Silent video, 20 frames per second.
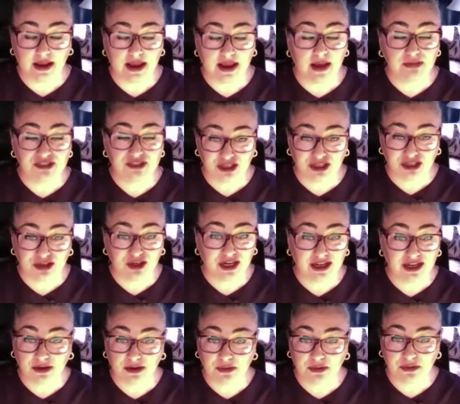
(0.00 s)
absolutely
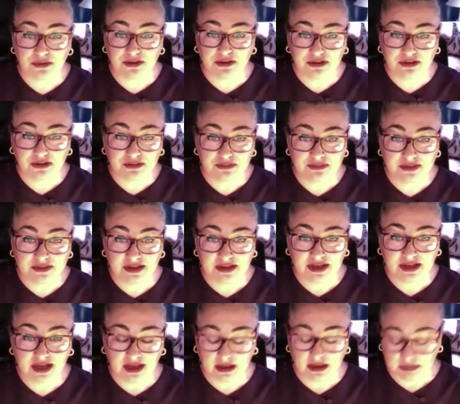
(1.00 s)
agree with you.
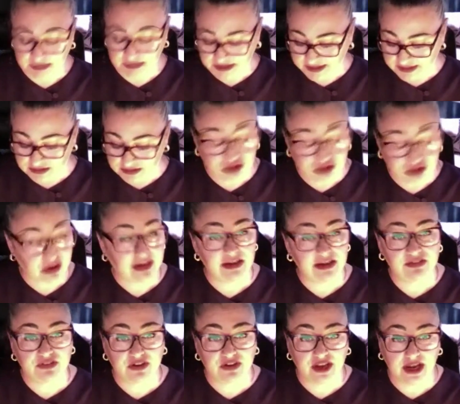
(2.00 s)
I have been in Australia
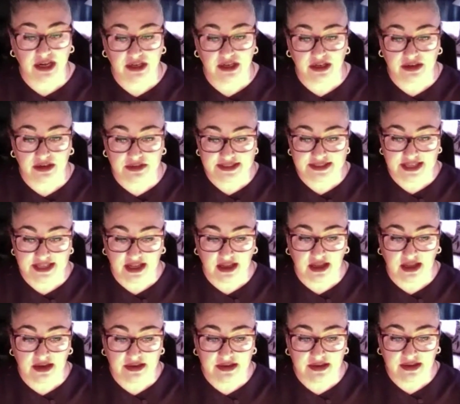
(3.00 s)
for 8 years,
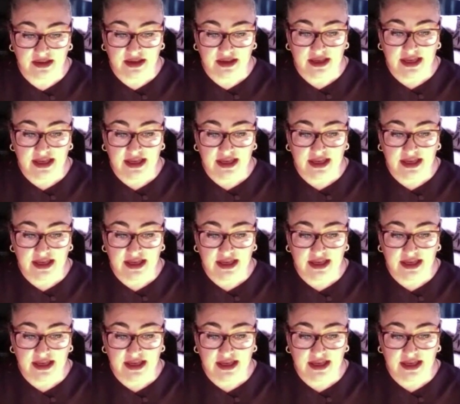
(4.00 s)
and